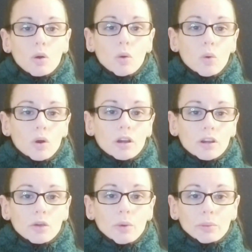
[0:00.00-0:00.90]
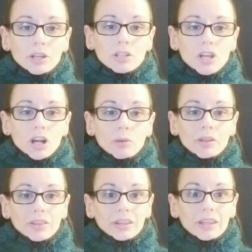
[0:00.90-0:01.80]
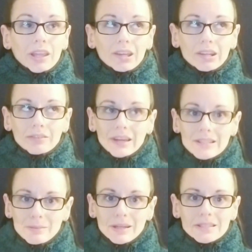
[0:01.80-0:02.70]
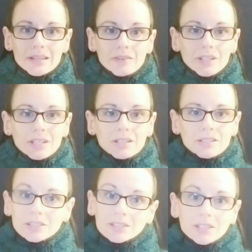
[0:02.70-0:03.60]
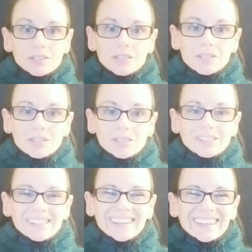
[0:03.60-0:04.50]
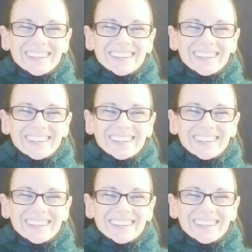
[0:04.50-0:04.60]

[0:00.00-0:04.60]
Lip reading: or you want me to talk about the negative aspects of it, dun dun dun,